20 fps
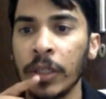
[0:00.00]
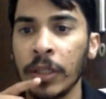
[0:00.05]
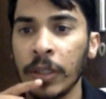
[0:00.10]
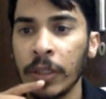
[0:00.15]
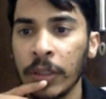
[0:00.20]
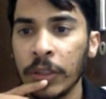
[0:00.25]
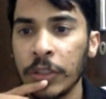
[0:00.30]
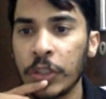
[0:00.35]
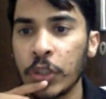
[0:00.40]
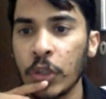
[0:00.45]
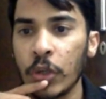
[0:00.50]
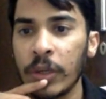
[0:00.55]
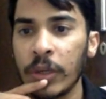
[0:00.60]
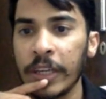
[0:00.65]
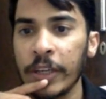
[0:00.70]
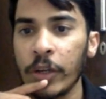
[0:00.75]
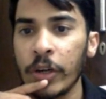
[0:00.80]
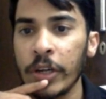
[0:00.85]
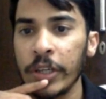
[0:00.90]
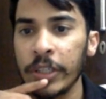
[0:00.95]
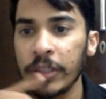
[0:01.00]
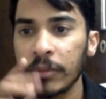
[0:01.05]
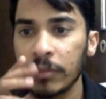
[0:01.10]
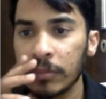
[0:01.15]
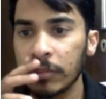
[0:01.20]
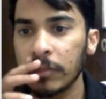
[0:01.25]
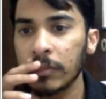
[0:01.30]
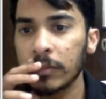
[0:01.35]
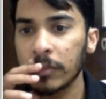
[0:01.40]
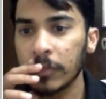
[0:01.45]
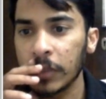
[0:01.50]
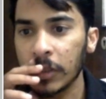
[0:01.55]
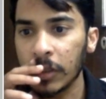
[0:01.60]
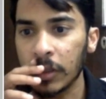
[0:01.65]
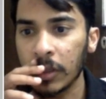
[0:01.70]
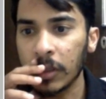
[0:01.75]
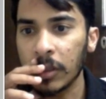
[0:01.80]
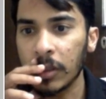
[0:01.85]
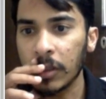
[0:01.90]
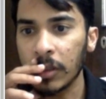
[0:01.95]
So glenoid
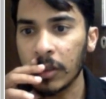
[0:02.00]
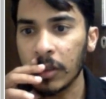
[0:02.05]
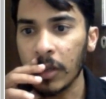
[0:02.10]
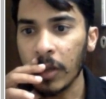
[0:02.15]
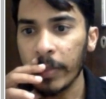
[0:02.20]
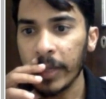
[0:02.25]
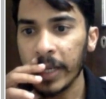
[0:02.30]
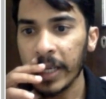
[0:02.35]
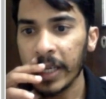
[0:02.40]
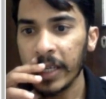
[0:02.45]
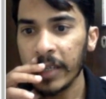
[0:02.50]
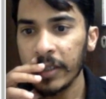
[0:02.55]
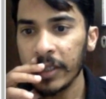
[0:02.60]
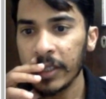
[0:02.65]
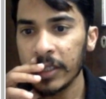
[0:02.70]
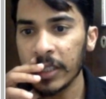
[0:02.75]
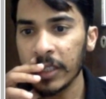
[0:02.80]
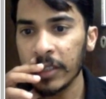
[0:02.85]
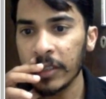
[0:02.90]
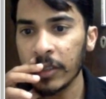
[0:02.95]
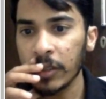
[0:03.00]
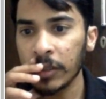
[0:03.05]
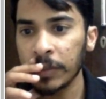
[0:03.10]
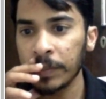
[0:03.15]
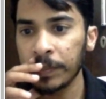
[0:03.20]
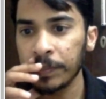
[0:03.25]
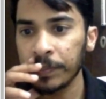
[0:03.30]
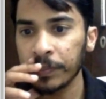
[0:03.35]
component, central